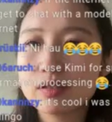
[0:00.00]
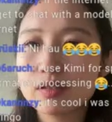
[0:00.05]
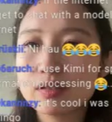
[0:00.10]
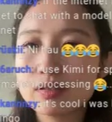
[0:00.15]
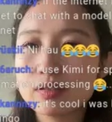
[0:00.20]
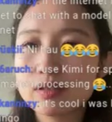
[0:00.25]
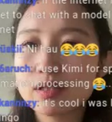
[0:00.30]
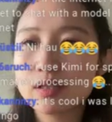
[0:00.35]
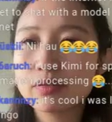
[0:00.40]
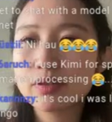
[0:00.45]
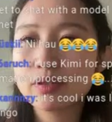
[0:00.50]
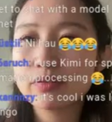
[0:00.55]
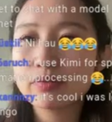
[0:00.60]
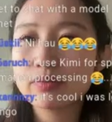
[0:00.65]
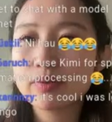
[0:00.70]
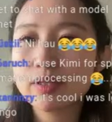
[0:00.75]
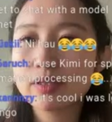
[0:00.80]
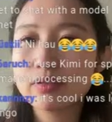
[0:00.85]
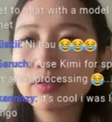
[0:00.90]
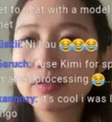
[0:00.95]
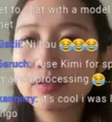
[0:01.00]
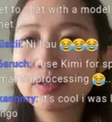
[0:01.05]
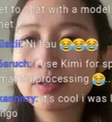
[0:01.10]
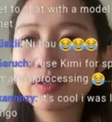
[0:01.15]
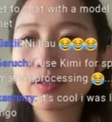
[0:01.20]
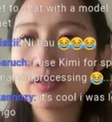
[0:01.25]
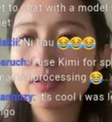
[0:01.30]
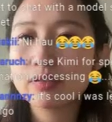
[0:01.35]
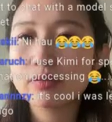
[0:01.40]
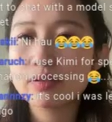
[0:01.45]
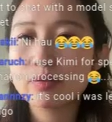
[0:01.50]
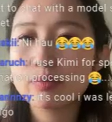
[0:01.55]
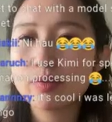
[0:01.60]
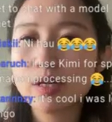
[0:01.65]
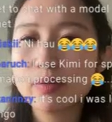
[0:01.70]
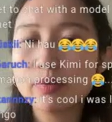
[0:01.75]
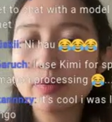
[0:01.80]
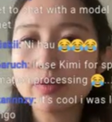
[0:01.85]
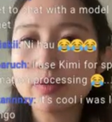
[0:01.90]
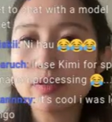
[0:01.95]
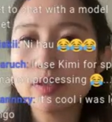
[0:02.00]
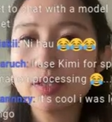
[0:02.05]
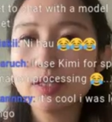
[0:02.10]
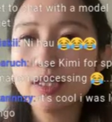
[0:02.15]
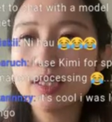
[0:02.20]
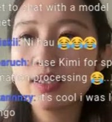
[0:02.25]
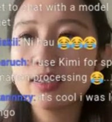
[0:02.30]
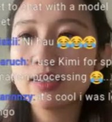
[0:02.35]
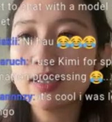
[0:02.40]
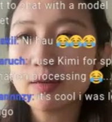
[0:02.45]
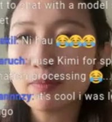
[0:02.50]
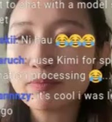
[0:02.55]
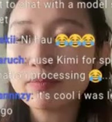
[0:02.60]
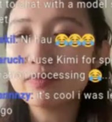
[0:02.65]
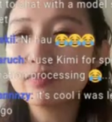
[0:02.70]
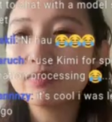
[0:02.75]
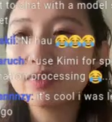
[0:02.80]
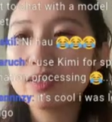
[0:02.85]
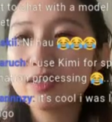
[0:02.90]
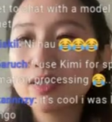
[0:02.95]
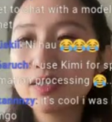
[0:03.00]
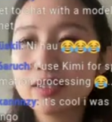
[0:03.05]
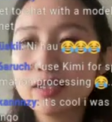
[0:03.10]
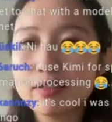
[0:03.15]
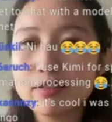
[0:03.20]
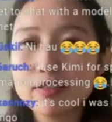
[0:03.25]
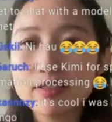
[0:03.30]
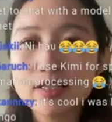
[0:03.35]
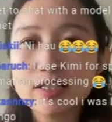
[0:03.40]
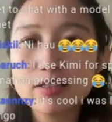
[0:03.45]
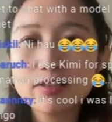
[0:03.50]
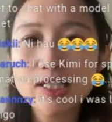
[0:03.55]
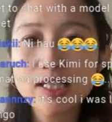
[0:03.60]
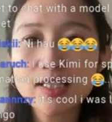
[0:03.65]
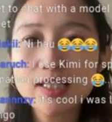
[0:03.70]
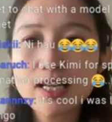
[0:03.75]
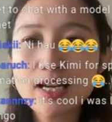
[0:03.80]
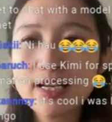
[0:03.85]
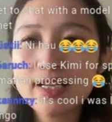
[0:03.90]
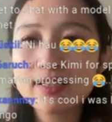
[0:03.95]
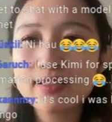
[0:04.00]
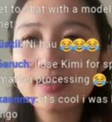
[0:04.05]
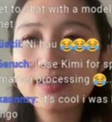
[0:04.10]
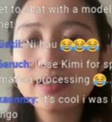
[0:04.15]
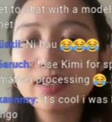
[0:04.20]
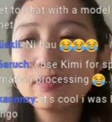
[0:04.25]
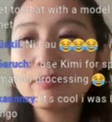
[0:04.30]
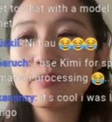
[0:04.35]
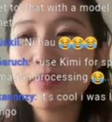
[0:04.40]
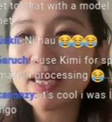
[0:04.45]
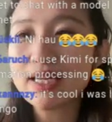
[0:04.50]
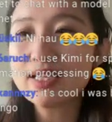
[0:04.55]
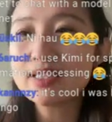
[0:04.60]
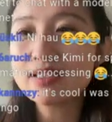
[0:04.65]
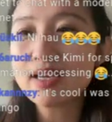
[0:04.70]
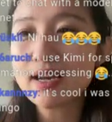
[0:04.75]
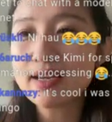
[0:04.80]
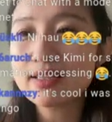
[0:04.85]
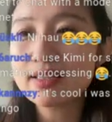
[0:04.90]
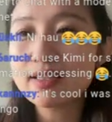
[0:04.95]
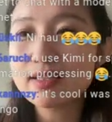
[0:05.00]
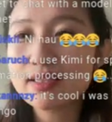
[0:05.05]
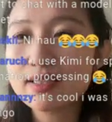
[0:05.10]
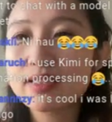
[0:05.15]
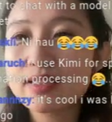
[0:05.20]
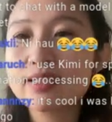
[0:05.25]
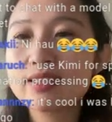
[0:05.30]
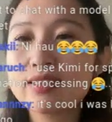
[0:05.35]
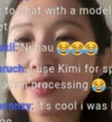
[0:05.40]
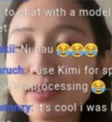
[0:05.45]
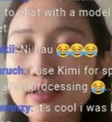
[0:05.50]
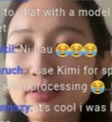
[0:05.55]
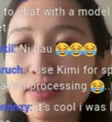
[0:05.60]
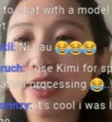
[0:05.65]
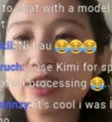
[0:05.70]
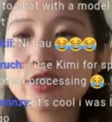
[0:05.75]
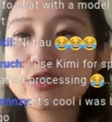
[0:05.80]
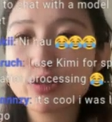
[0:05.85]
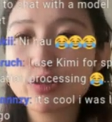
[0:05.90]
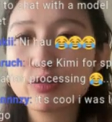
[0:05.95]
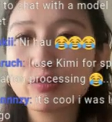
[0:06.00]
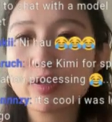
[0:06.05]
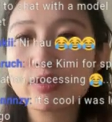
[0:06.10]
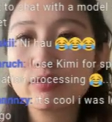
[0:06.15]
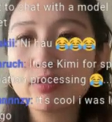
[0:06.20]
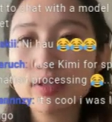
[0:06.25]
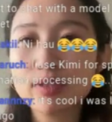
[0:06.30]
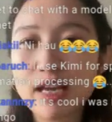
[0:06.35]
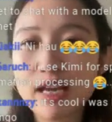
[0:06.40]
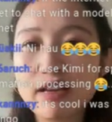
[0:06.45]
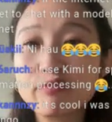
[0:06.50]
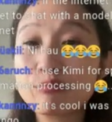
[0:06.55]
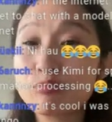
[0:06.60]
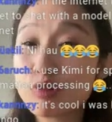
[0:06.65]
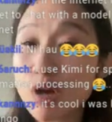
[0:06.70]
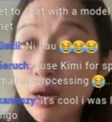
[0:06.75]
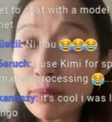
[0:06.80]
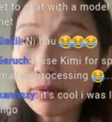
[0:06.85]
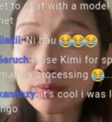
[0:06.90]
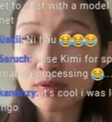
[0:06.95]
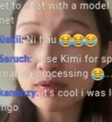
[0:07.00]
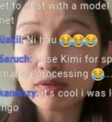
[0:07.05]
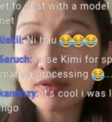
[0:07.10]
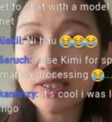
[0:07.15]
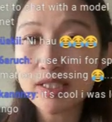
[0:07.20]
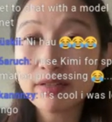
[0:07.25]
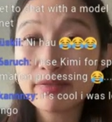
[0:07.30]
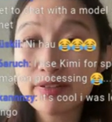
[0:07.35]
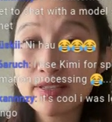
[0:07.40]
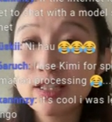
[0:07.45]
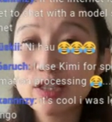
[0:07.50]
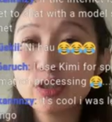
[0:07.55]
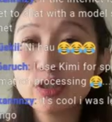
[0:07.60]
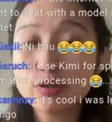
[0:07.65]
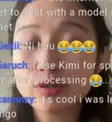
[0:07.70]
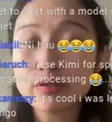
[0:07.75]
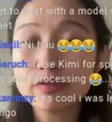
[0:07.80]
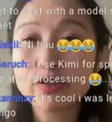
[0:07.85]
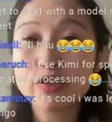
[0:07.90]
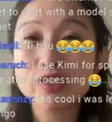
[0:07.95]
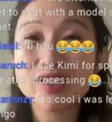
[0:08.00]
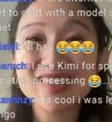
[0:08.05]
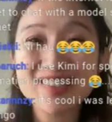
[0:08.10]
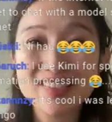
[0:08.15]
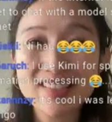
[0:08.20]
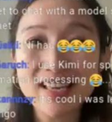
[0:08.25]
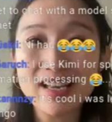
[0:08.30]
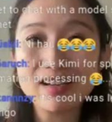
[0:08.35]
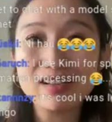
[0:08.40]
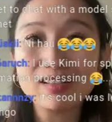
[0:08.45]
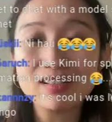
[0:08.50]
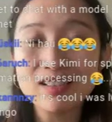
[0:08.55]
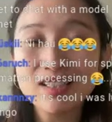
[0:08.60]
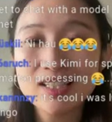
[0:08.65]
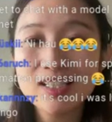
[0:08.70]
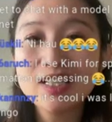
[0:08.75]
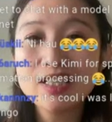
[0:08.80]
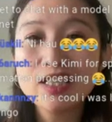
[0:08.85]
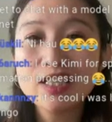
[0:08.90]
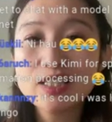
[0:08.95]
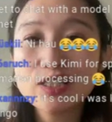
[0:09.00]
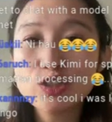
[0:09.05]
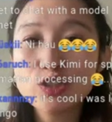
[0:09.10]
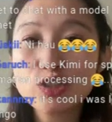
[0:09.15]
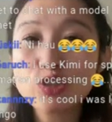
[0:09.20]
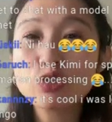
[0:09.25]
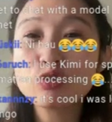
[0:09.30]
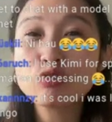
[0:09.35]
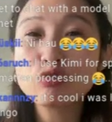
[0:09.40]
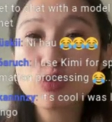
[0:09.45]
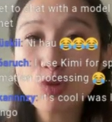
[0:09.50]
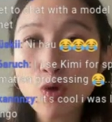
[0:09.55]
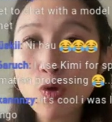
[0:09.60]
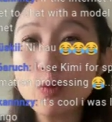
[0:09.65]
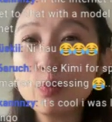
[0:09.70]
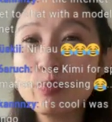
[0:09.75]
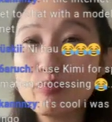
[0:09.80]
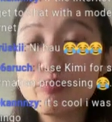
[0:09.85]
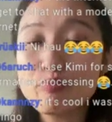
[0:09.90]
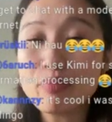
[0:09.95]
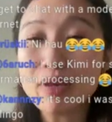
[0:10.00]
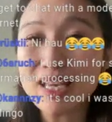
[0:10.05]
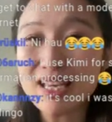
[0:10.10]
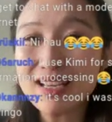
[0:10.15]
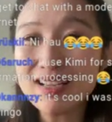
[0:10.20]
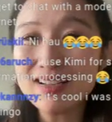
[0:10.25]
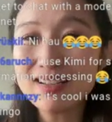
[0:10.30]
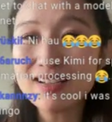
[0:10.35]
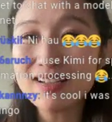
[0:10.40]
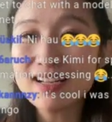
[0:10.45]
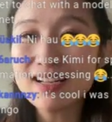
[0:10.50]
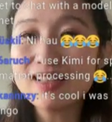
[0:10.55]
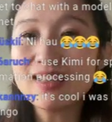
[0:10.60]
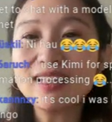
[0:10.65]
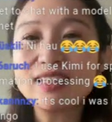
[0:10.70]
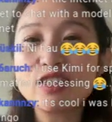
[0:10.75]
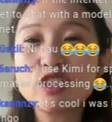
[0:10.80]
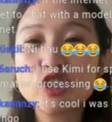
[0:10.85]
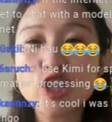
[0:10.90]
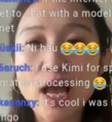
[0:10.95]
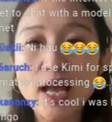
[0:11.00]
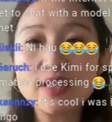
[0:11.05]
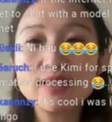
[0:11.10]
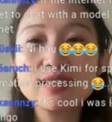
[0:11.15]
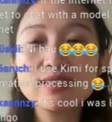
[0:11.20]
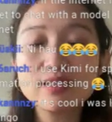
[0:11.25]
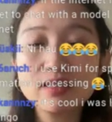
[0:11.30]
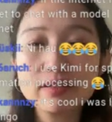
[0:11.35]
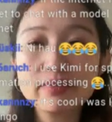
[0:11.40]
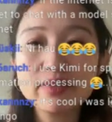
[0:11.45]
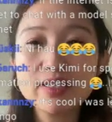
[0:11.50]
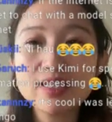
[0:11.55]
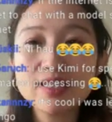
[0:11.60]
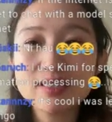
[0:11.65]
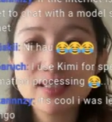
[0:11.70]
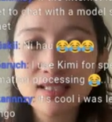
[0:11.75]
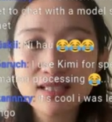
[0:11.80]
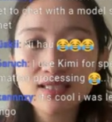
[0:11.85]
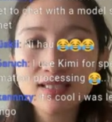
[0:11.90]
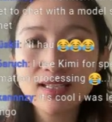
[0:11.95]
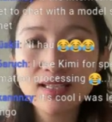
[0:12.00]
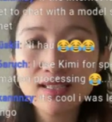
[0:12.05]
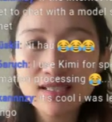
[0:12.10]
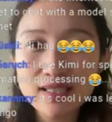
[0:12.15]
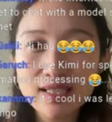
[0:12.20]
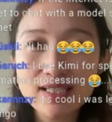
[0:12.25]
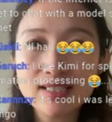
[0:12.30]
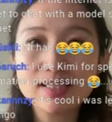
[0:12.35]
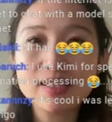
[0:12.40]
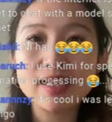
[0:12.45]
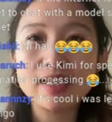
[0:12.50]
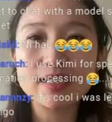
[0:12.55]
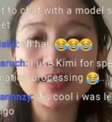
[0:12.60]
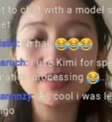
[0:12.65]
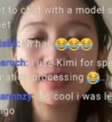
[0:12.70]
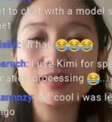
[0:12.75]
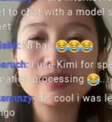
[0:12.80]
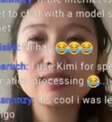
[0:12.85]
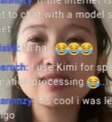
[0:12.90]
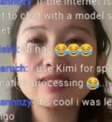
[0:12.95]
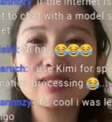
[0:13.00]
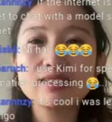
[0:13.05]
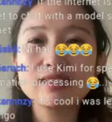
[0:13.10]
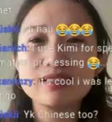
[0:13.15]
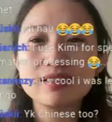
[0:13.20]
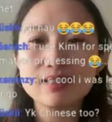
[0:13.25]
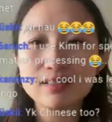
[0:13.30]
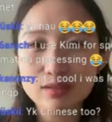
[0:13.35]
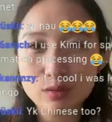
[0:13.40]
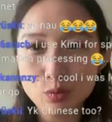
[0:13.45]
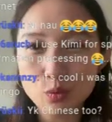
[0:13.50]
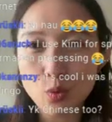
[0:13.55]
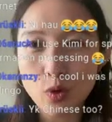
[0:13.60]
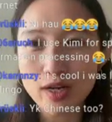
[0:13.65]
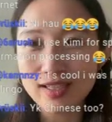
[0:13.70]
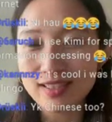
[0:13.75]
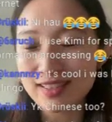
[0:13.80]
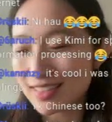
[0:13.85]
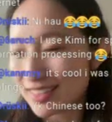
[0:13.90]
Discovery of many are considered probable. Yep. Here's that line. Many scientists consider extraterrestrial life probable given the universe's scale. It's just so big that the chances of it existing is like 1.